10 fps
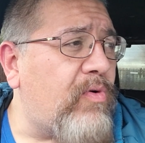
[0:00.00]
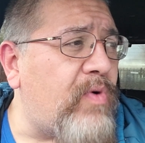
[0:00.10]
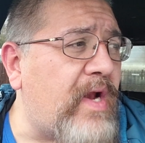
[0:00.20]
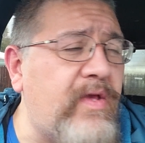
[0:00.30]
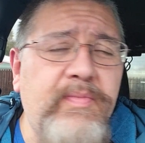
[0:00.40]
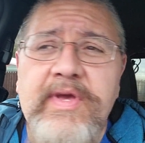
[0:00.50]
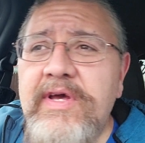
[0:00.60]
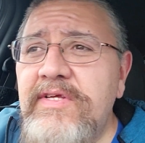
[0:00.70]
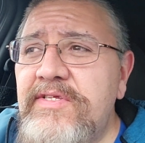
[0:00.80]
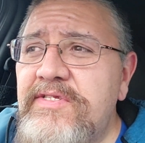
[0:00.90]
ready
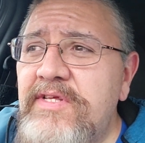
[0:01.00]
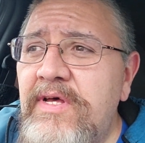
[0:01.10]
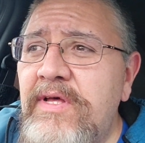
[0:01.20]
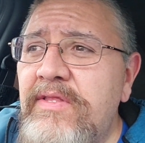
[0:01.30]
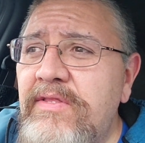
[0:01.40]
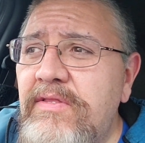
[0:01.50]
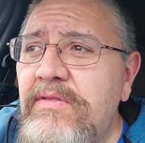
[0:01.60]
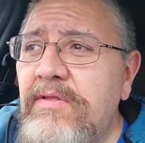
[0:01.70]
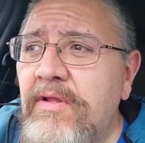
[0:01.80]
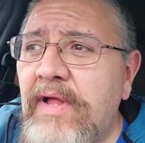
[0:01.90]
because, uh,
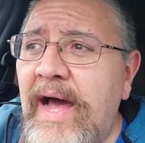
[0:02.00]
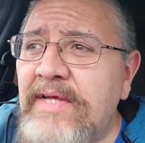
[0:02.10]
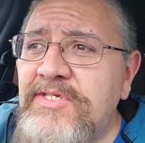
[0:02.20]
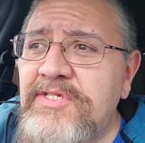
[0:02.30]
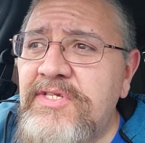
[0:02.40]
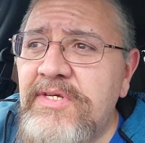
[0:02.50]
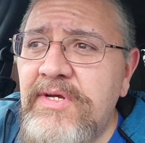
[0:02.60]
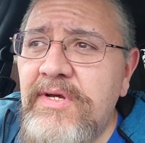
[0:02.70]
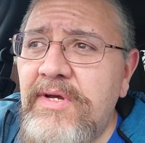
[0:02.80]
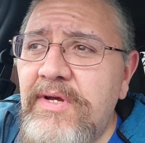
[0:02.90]
the last,
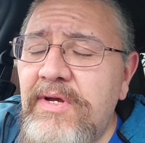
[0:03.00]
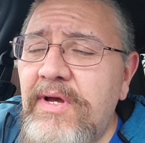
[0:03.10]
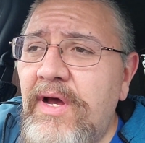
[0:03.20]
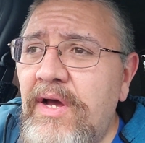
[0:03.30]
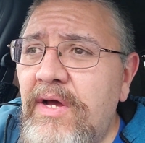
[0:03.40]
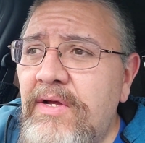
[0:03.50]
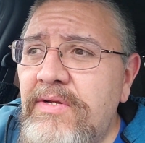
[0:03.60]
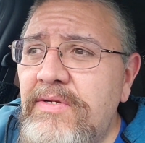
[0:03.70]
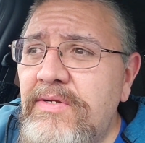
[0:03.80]
uh,